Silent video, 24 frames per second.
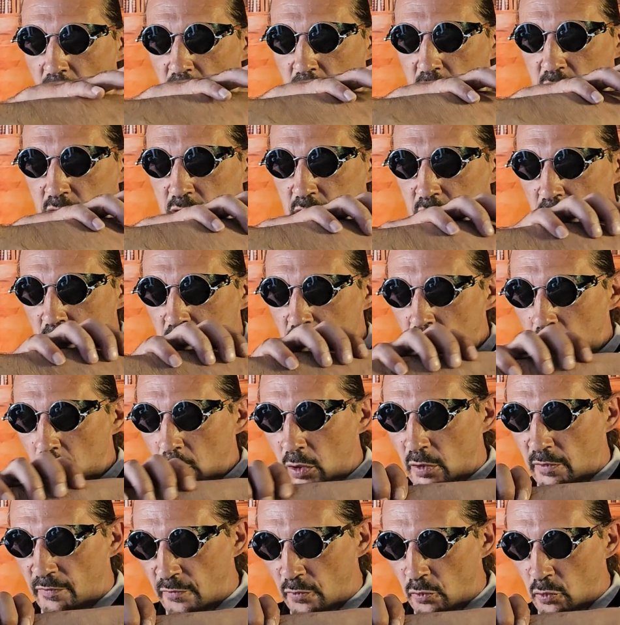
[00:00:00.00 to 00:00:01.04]
sliding along
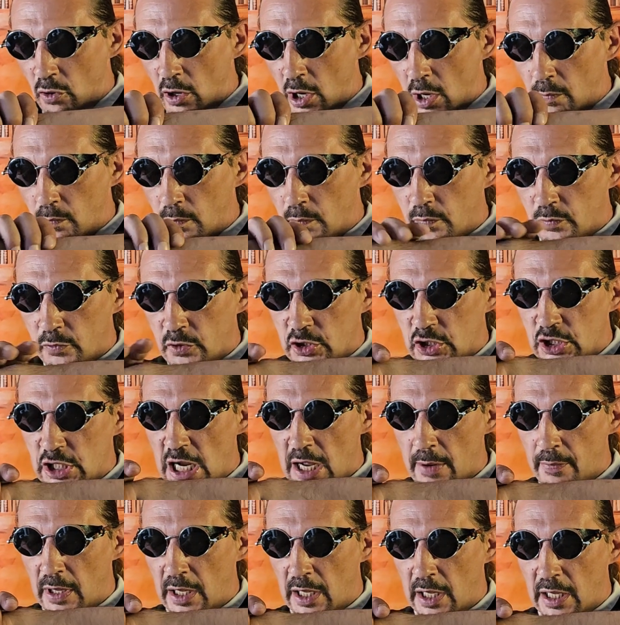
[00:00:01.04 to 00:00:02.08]
the forearm,
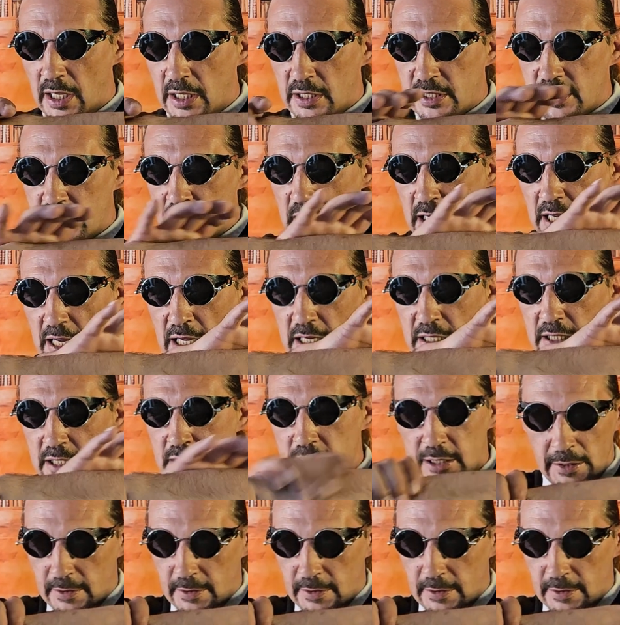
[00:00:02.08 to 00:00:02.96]
jamming against the hand,